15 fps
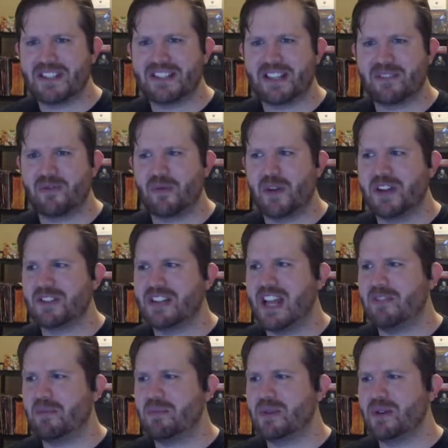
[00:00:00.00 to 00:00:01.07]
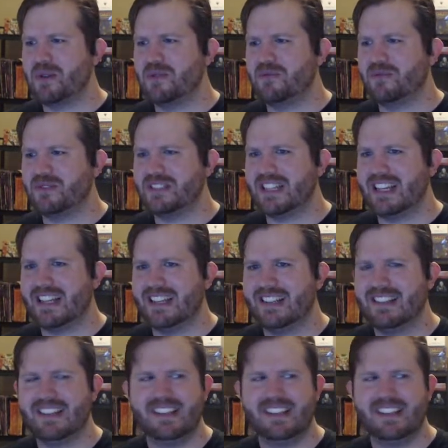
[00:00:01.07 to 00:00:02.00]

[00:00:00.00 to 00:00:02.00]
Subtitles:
thank you for watching. Have a beautiful day.